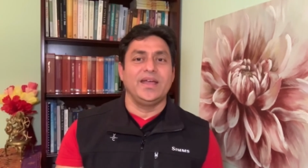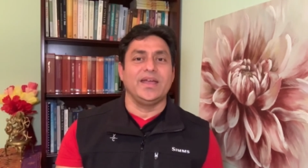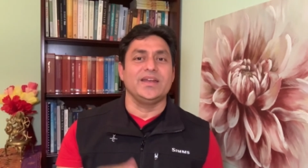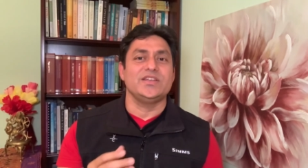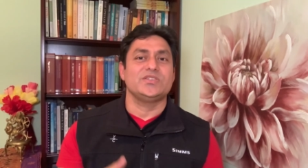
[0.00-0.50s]

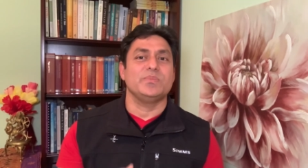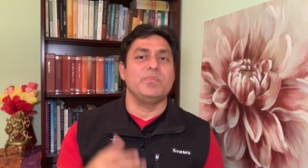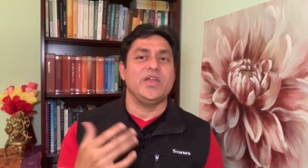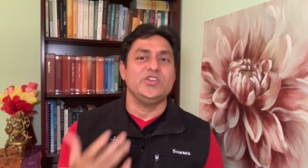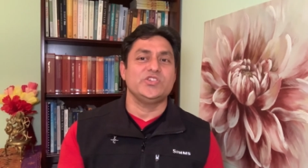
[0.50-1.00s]
It is
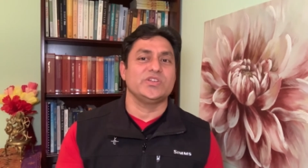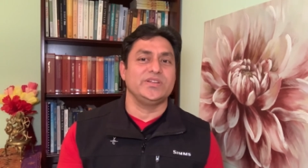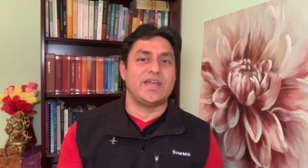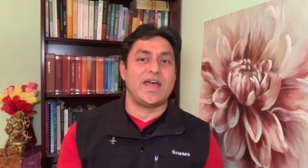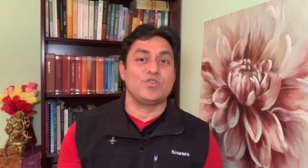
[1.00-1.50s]

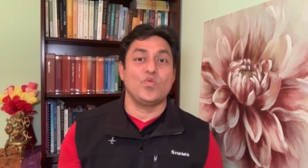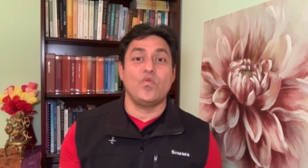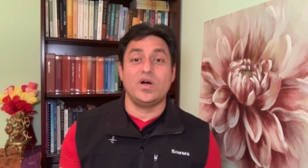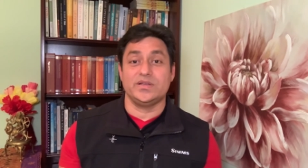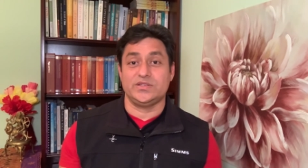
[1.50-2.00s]
mentioned that
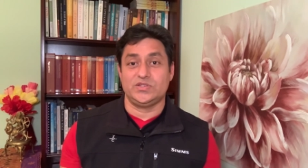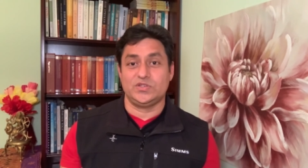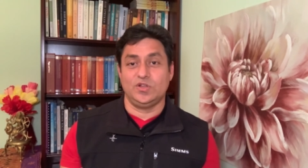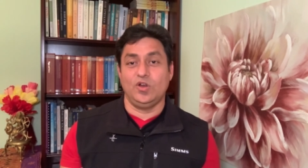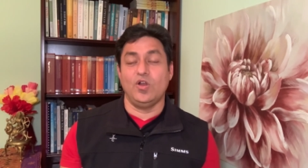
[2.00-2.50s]

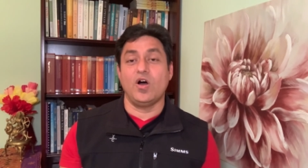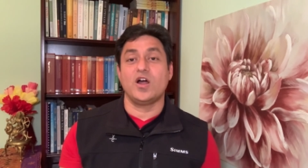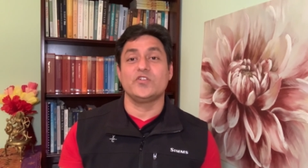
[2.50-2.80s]
once Lord